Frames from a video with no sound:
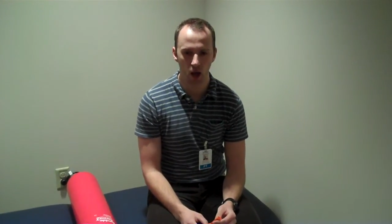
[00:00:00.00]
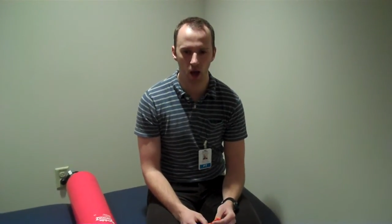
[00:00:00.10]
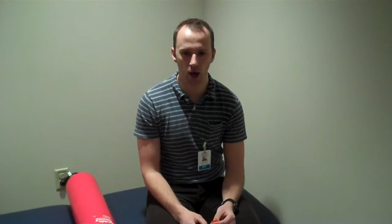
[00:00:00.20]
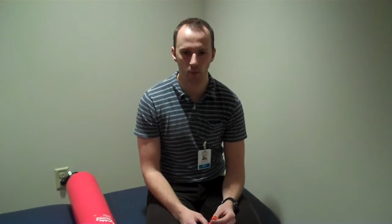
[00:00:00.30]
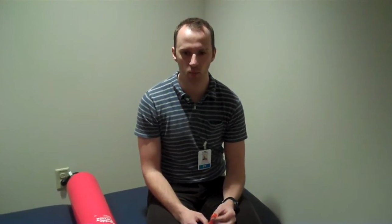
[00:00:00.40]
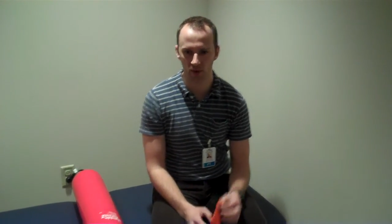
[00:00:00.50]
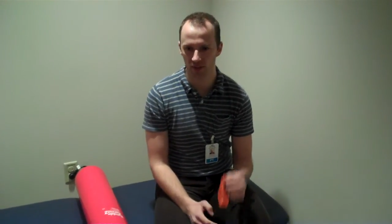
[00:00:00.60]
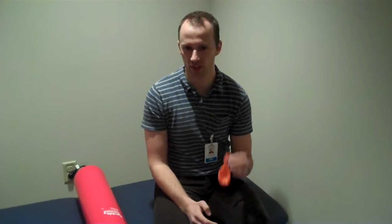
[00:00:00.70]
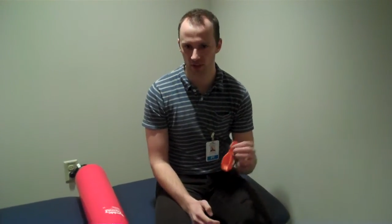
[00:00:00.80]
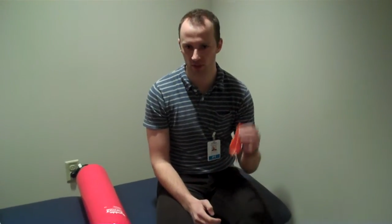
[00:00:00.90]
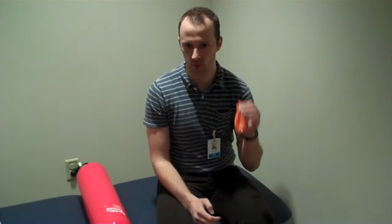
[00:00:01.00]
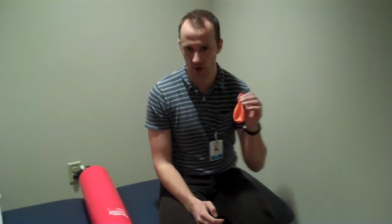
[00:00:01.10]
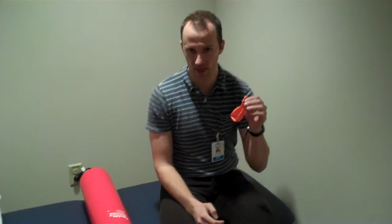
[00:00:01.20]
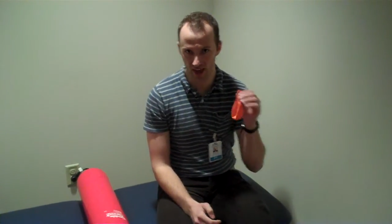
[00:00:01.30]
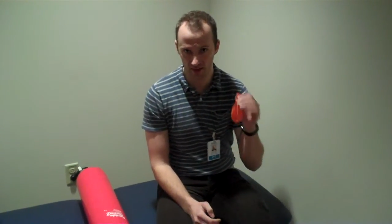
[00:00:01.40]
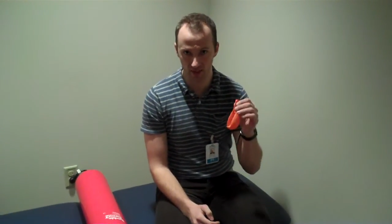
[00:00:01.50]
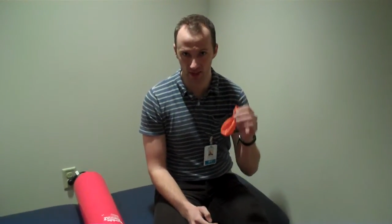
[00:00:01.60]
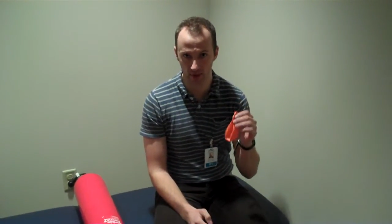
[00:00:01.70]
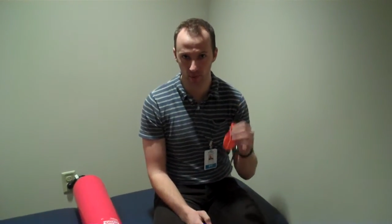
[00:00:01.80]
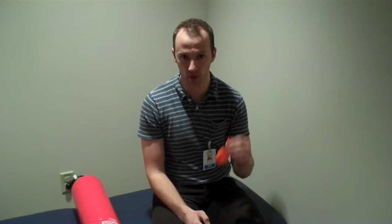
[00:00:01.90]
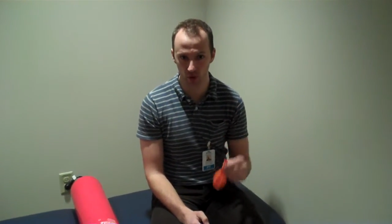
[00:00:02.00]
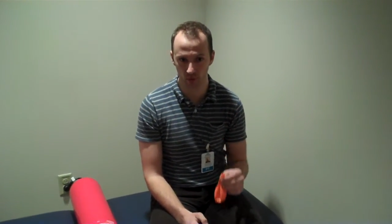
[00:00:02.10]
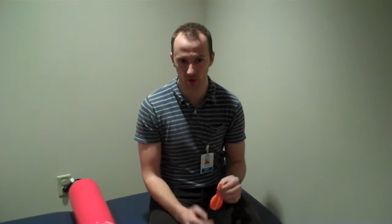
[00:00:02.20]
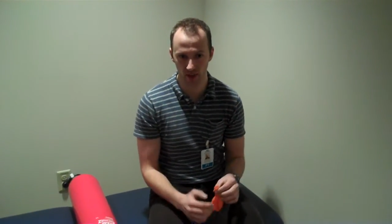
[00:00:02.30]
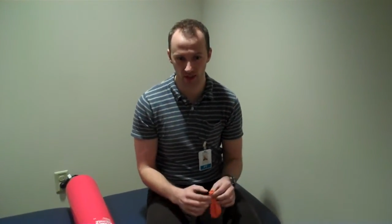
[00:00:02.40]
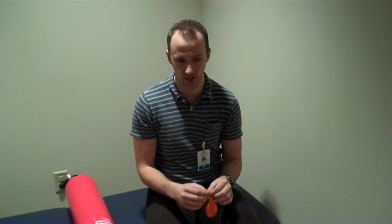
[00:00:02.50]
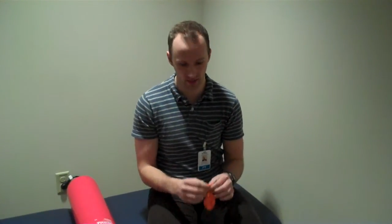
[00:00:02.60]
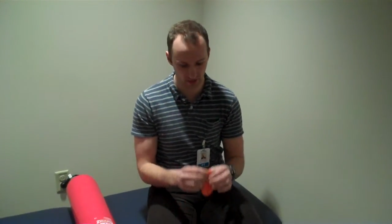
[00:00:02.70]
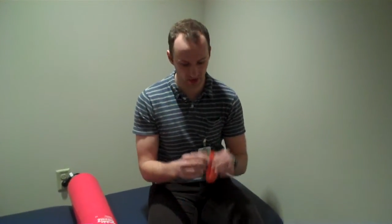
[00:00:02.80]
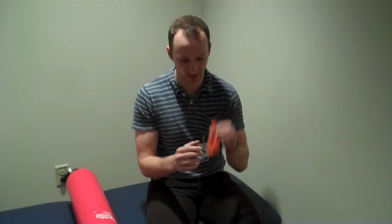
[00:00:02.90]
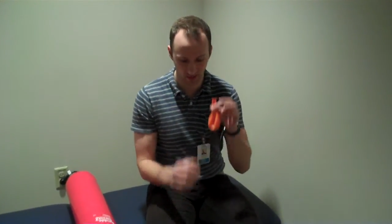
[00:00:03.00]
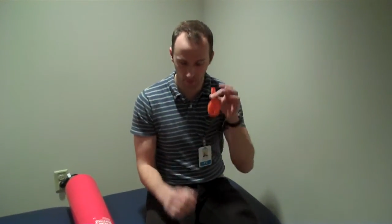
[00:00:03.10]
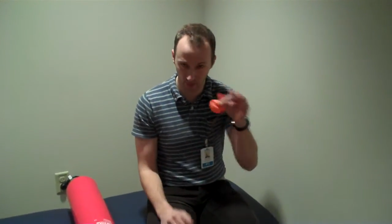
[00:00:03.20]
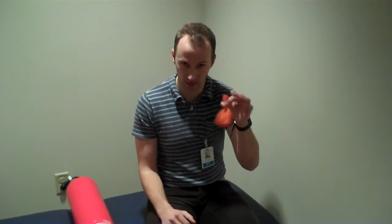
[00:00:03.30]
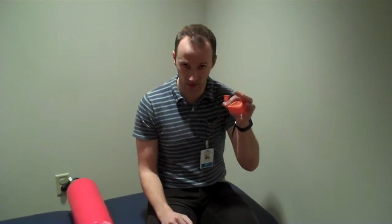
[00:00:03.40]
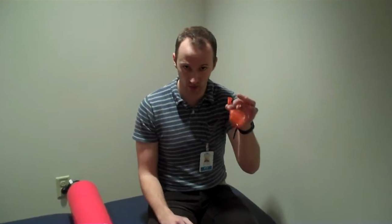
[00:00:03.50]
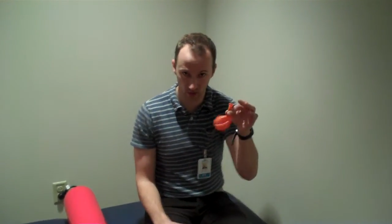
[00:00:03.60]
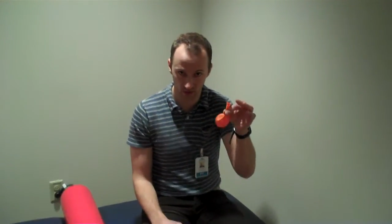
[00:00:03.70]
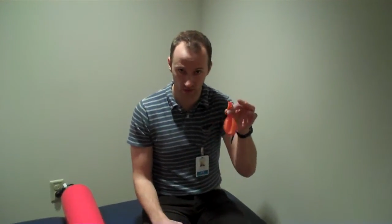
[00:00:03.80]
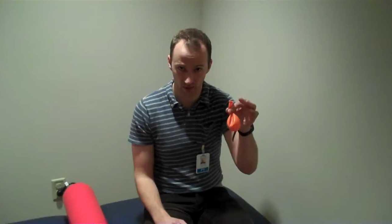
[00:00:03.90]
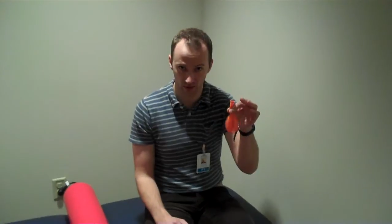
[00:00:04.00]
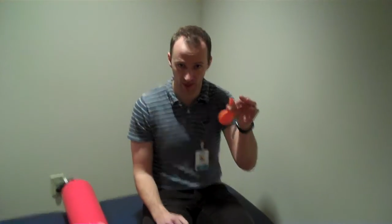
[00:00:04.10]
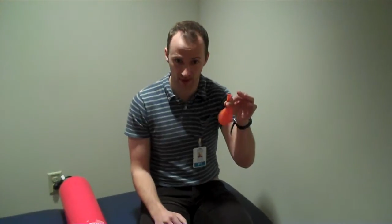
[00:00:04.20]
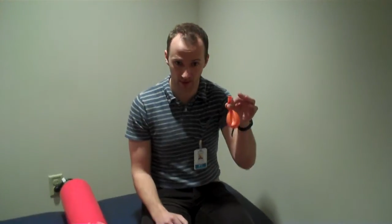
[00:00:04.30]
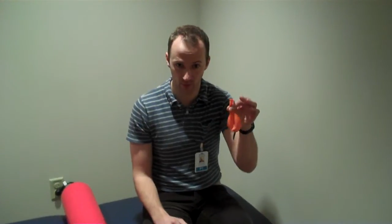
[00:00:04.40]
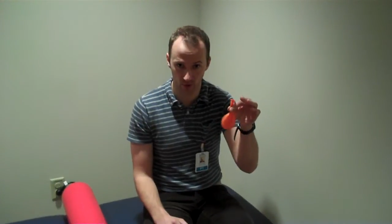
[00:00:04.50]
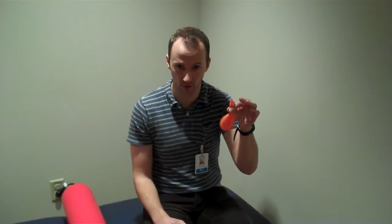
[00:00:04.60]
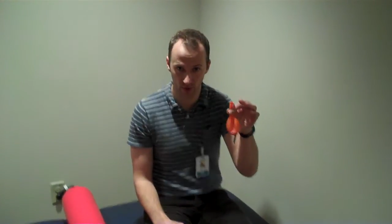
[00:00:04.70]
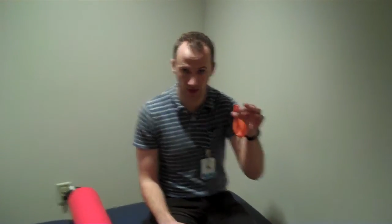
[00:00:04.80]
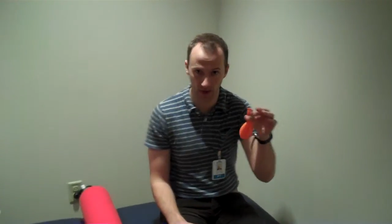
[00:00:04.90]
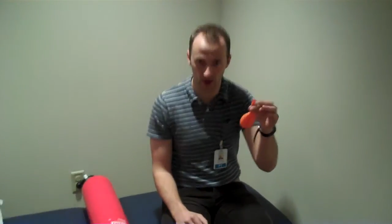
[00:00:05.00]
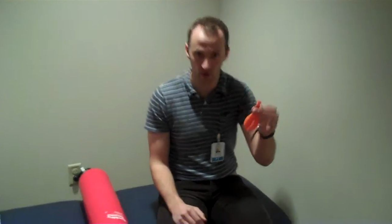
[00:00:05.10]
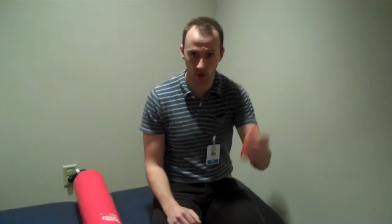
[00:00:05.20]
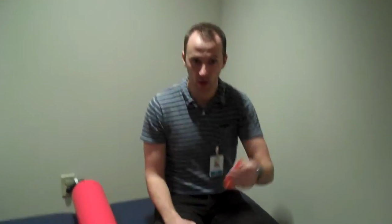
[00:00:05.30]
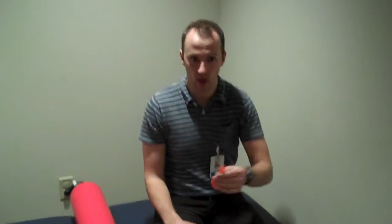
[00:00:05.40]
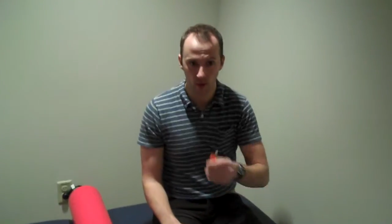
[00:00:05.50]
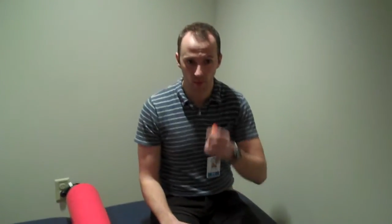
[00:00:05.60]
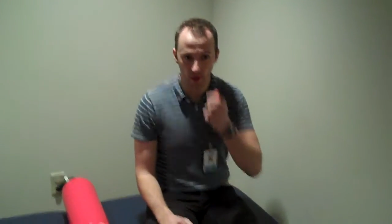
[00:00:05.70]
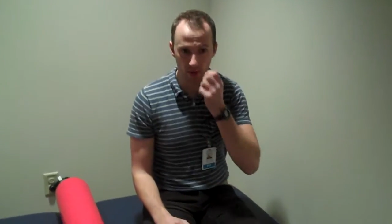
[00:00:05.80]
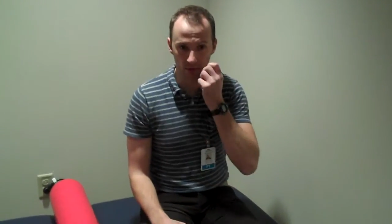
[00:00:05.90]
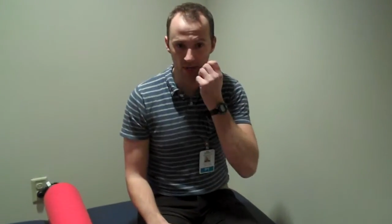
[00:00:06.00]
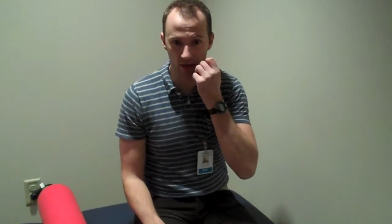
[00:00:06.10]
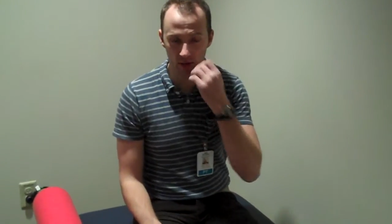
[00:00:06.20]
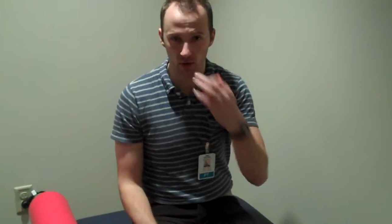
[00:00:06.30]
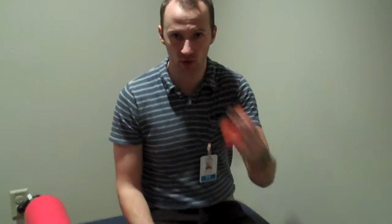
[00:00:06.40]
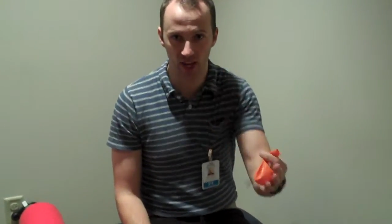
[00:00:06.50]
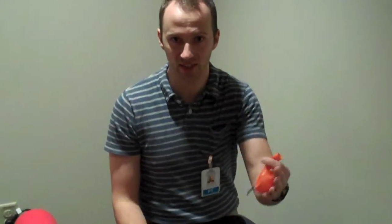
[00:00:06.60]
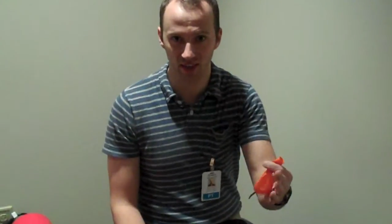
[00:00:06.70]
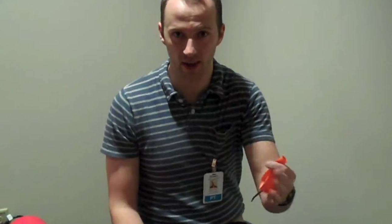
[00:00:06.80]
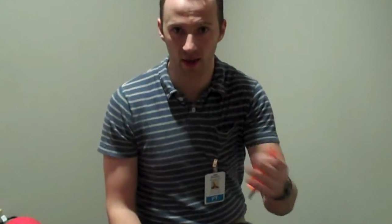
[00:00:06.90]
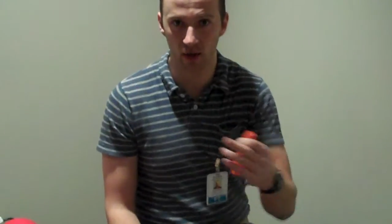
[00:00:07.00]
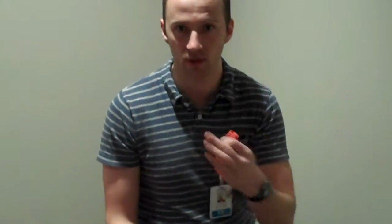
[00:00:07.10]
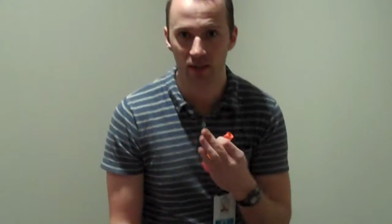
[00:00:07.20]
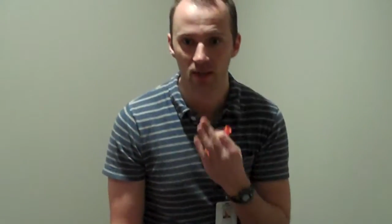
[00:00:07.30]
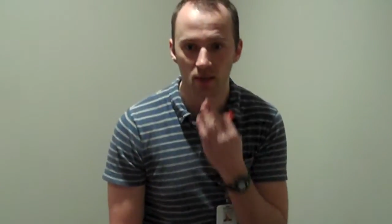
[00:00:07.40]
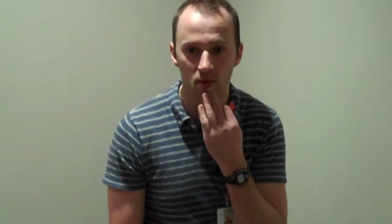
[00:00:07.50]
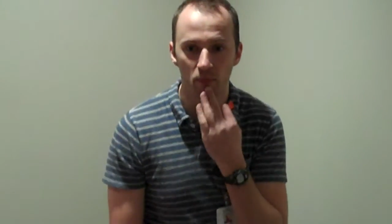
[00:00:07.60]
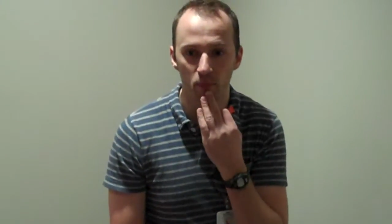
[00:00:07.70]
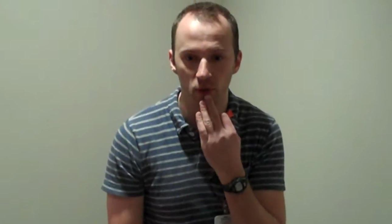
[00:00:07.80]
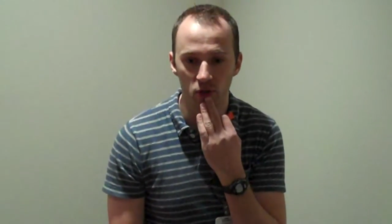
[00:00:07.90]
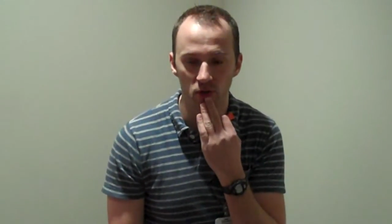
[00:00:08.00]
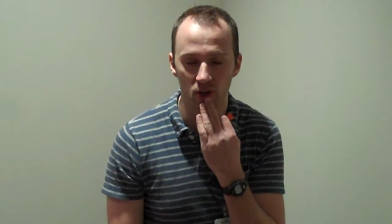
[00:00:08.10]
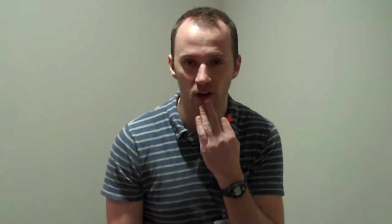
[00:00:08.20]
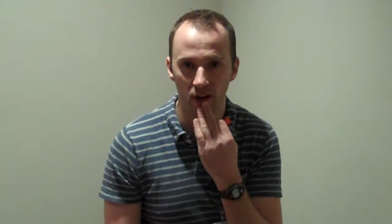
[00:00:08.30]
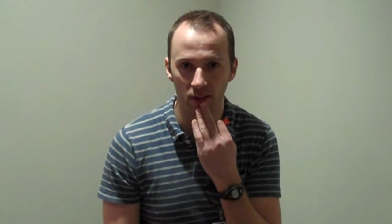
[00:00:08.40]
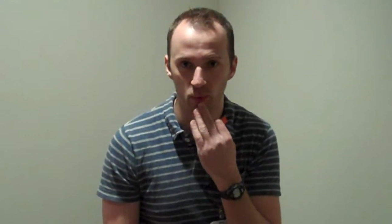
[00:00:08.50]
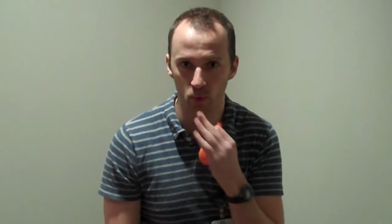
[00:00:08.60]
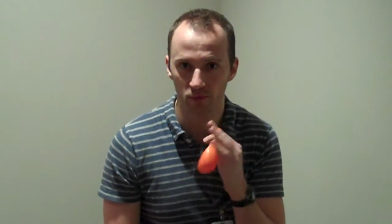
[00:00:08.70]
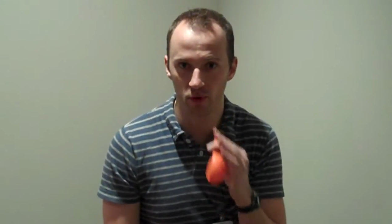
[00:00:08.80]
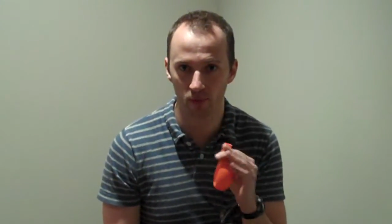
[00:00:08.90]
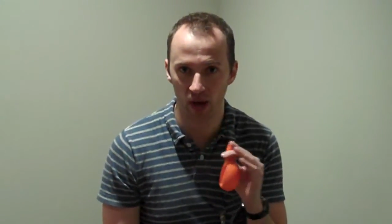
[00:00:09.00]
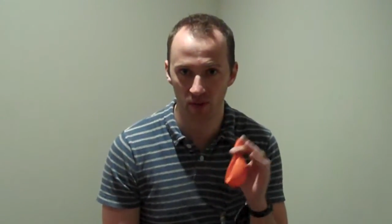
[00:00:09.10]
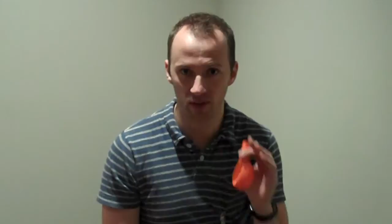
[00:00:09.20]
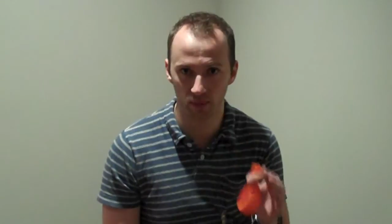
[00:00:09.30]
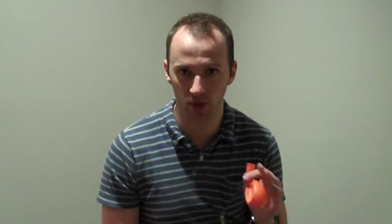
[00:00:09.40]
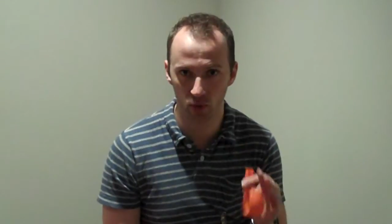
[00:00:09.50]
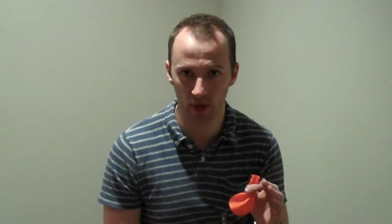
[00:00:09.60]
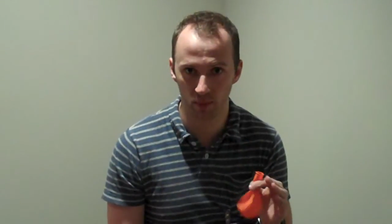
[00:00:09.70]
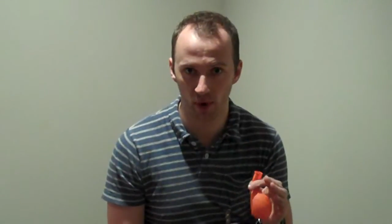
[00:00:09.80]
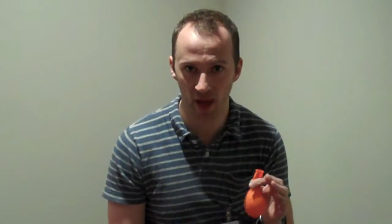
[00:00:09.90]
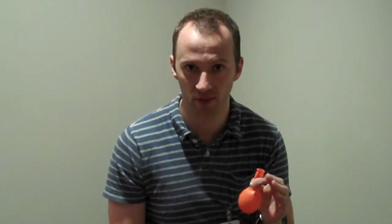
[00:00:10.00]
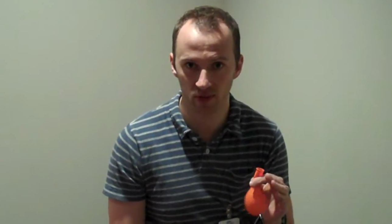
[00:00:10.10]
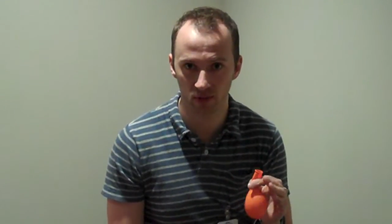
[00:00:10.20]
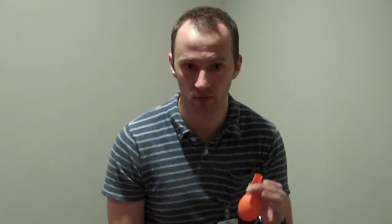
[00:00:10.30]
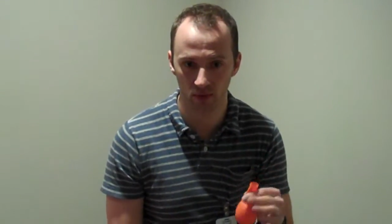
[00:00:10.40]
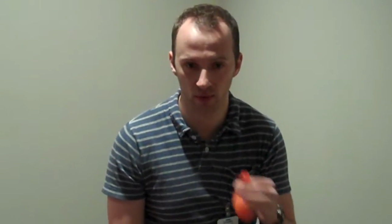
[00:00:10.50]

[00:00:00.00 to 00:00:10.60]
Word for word: Um, with this, the way to advocate balloon breathing is not to pinch like I'm doing right now, but you get huge exhale, put your tongue on the roof of your mouth in between breaths.